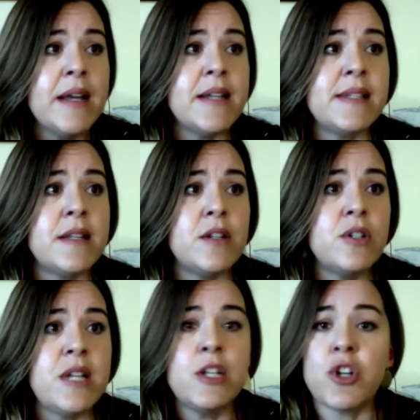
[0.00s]
doesn't
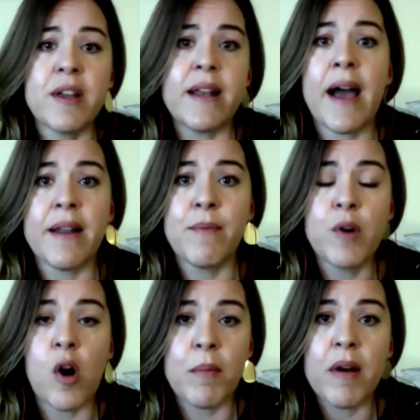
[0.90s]
teach her kid how to
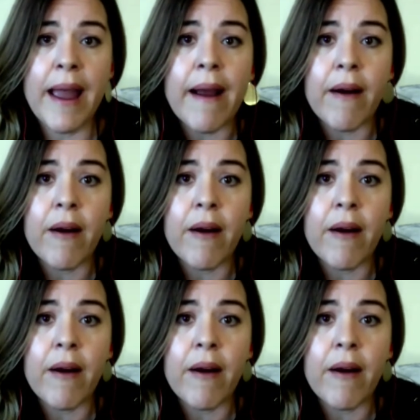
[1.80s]
comb her hair,